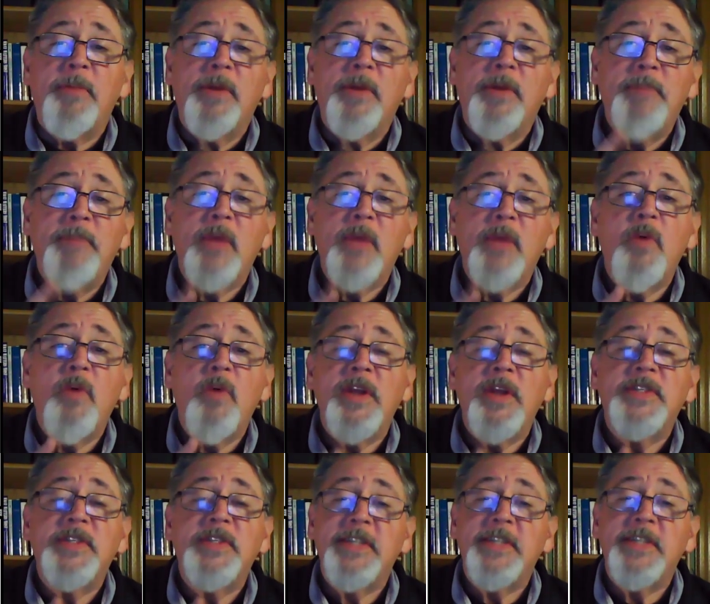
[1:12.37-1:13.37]
Pick one
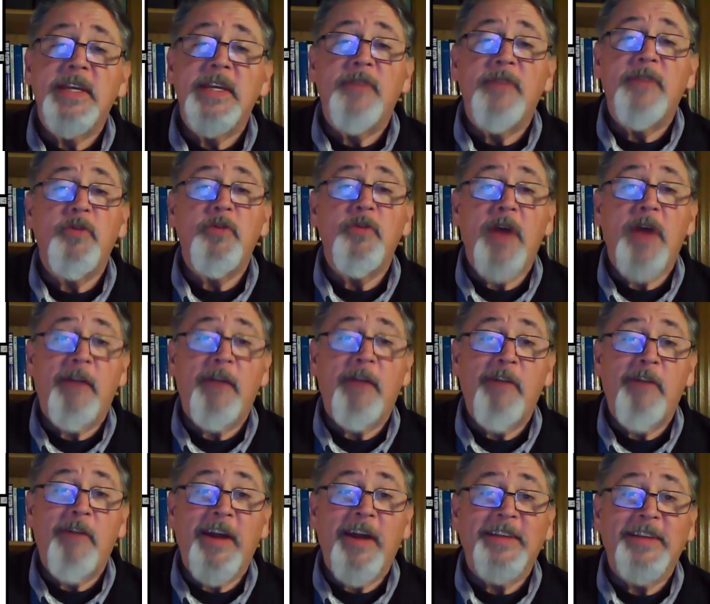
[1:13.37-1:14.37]
and see if you got it
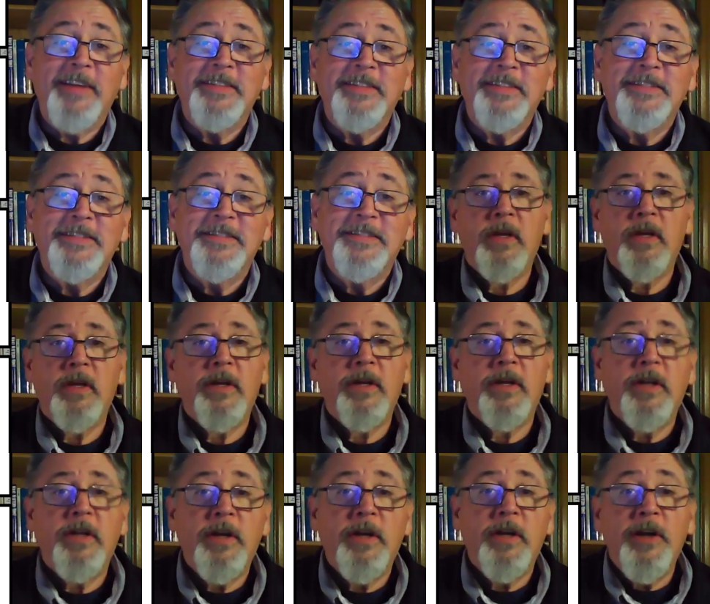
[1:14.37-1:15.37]
right.
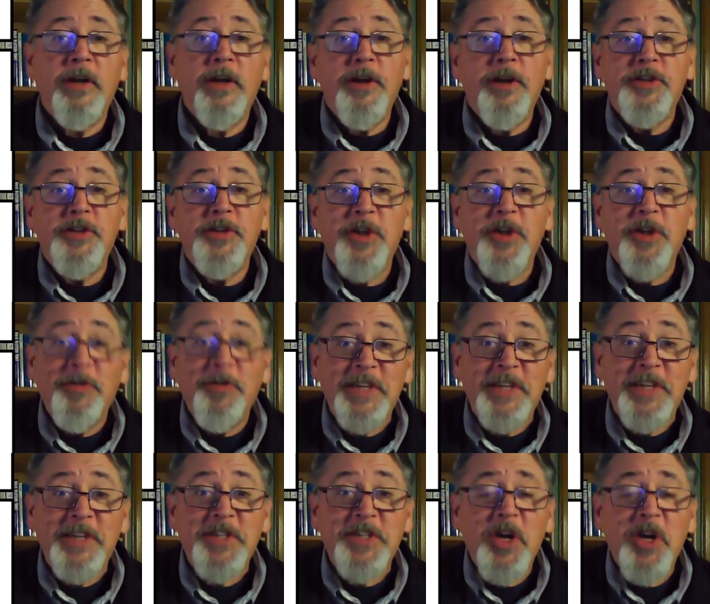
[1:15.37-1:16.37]
So
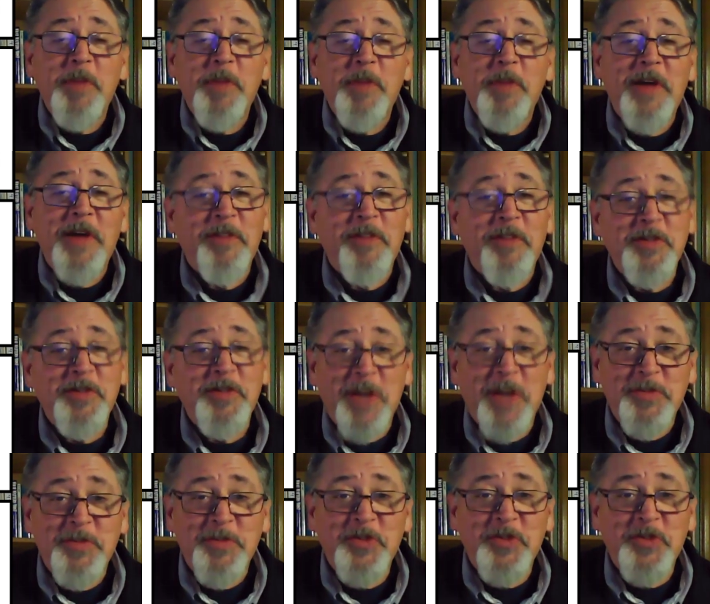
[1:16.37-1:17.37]
let's talk about those
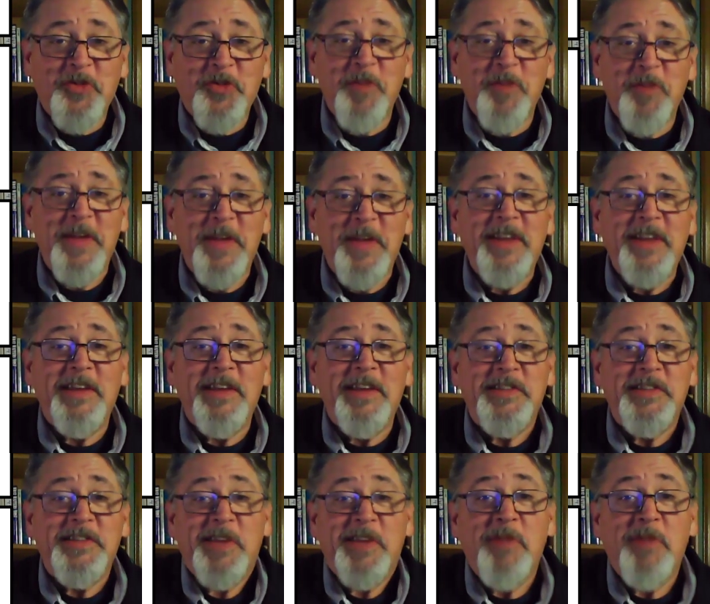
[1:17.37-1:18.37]
options for a minute and
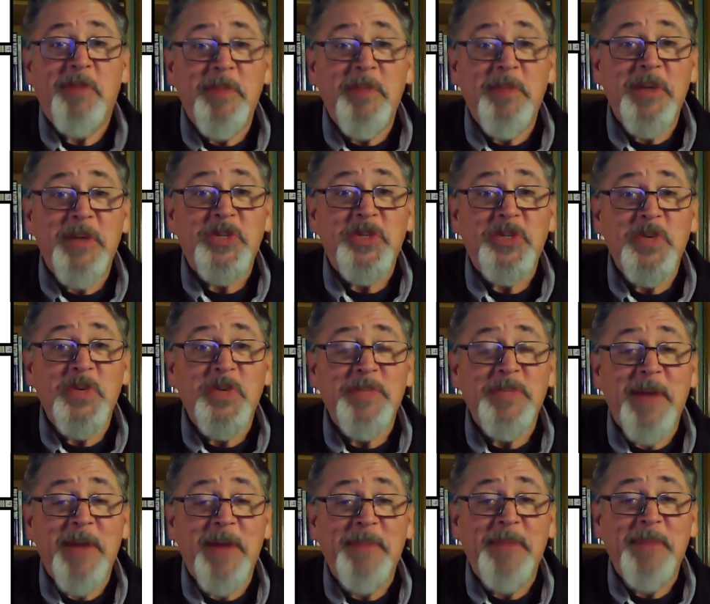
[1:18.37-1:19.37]
see what the best choice
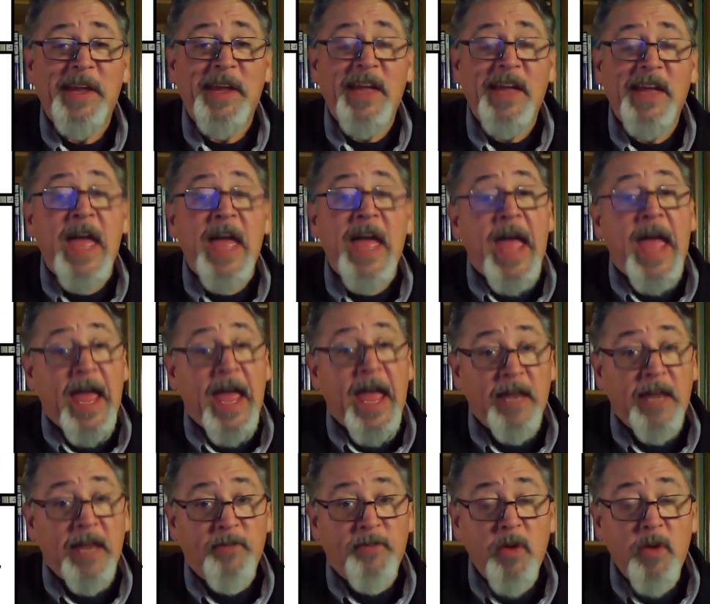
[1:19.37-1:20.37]
might be.
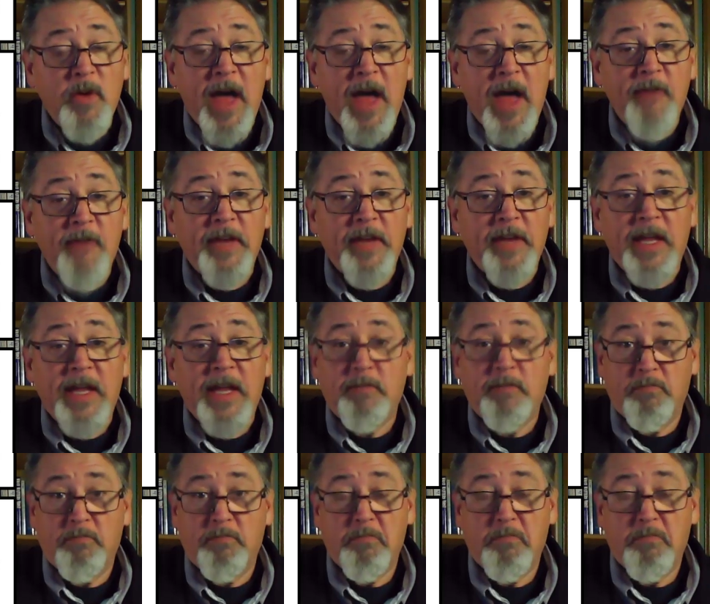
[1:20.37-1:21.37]
And if you have any
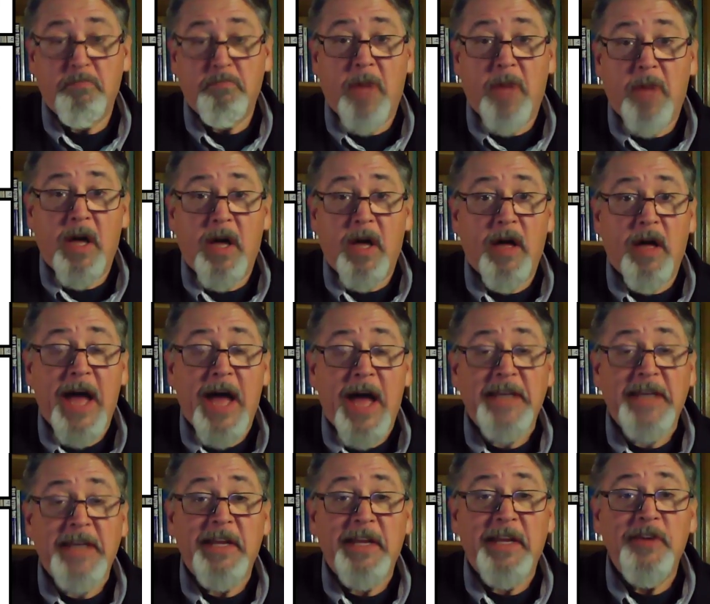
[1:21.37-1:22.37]

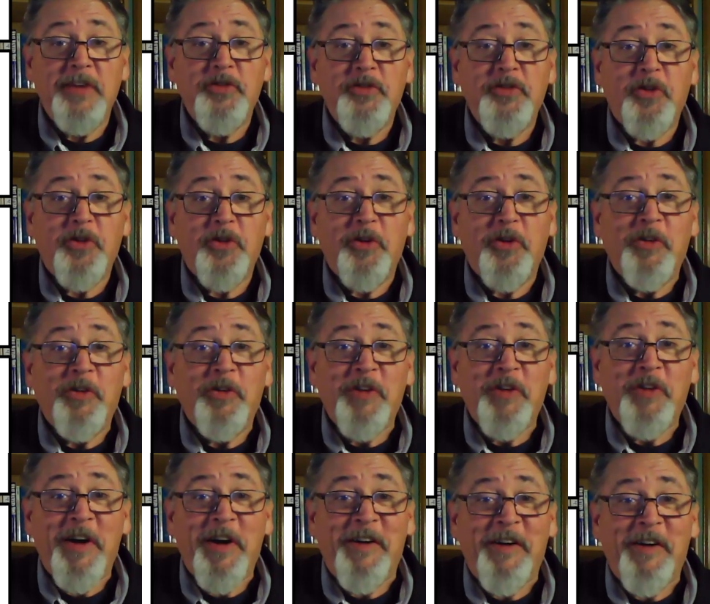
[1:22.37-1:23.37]
ideas or
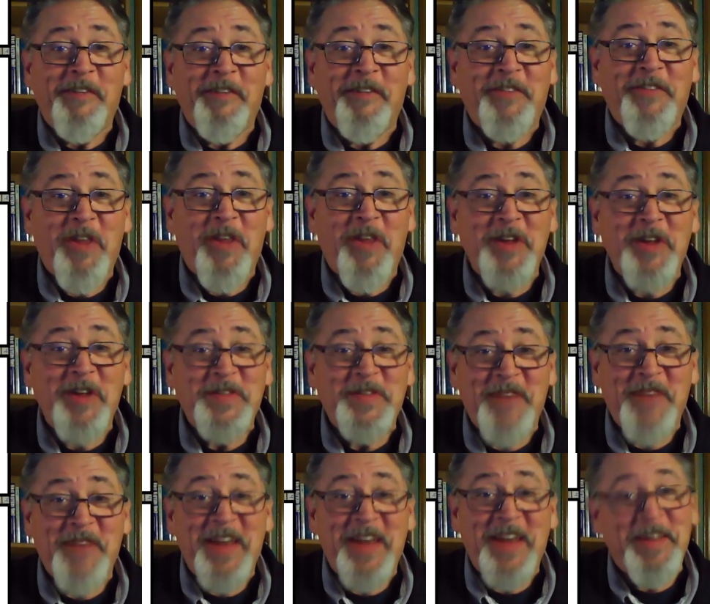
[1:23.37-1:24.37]
thoughts
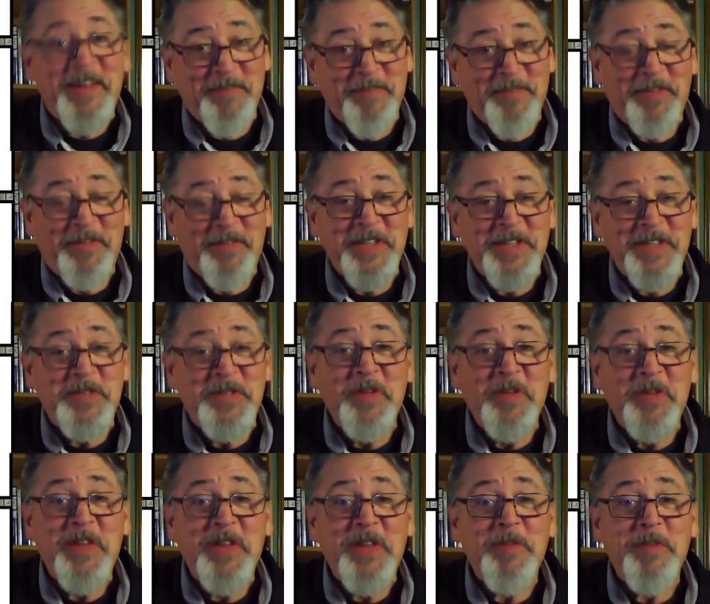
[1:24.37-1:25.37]
about it, please do
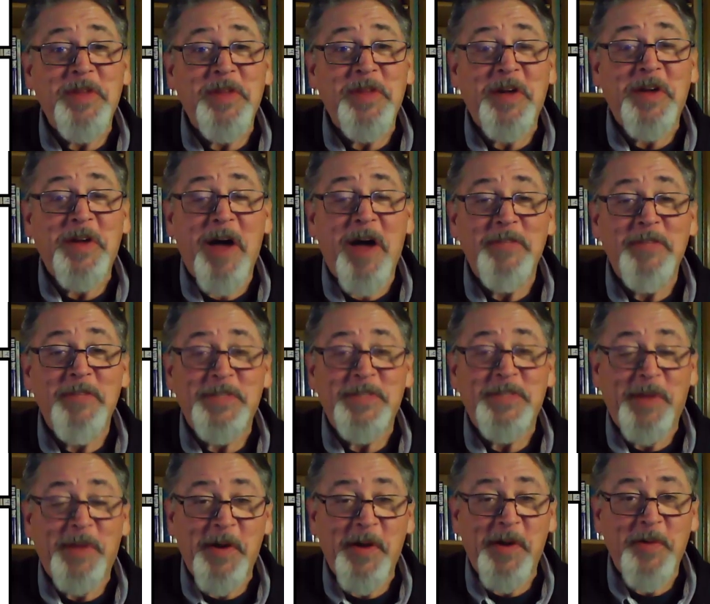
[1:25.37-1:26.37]
leave them in the comments
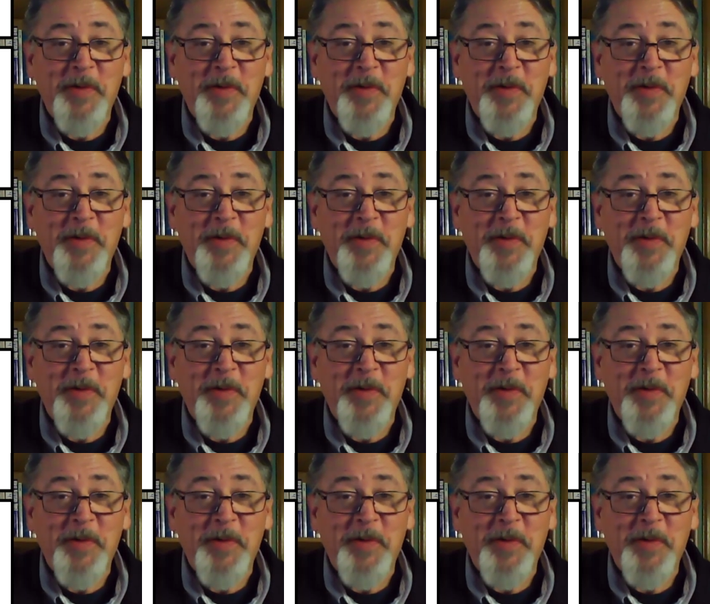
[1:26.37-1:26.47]
below.